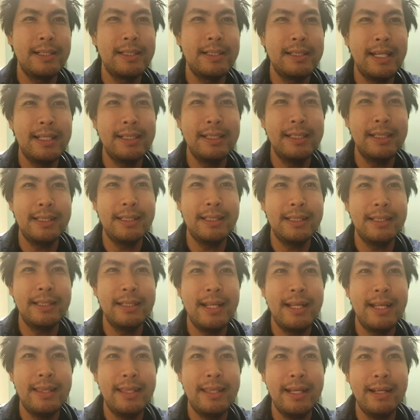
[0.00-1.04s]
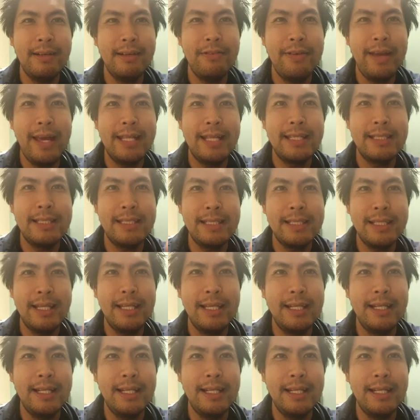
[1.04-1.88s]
That's it. Nothing fancy.